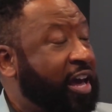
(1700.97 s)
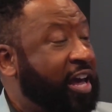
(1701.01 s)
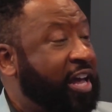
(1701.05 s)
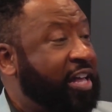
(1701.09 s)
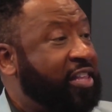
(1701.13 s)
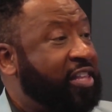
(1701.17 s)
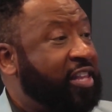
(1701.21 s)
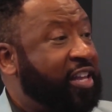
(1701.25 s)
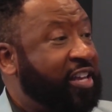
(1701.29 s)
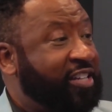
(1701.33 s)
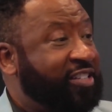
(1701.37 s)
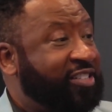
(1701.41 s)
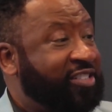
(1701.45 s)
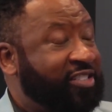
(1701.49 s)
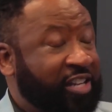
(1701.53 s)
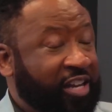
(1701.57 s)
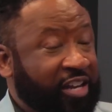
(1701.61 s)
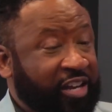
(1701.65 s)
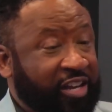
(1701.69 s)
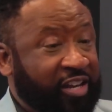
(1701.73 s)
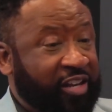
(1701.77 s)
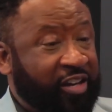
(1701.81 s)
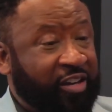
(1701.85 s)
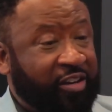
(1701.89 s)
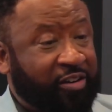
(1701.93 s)
Had they
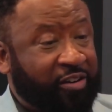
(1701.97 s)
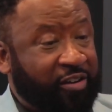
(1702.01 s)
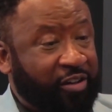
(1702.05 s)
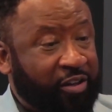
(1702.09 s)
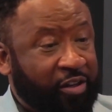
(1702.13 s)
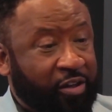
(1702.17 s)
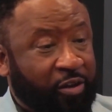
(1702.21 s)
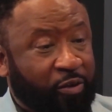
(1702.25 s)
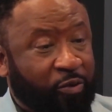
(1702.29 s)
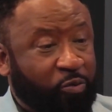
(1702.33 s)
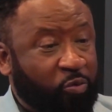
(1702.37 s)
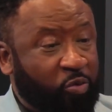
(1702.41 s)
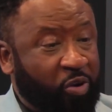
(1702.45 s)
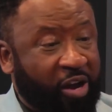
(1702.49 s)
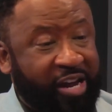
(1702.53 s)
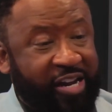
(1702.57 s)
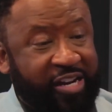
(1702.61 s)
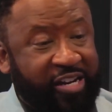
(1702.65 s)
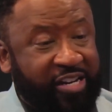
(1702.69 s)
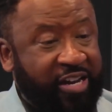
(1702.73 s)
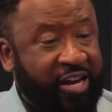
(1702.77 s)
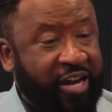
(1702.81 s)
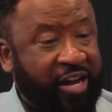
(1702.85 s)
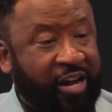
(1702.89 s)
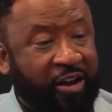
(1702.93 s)
said,
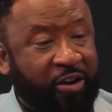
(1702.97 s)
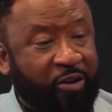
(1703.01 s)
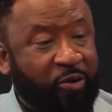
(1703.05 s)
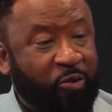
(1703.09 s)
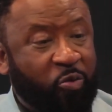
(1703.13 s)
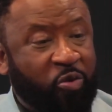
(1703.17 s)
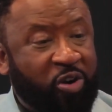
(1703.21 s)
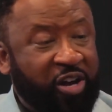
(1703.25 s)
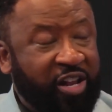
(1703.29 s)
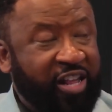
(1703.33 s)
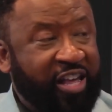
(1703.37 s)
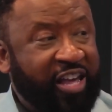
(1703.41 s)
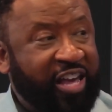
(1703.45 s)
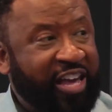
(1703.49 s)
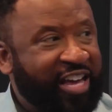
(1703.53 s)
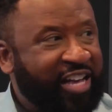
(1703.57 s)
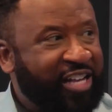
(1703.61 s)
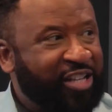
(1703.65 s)
write down what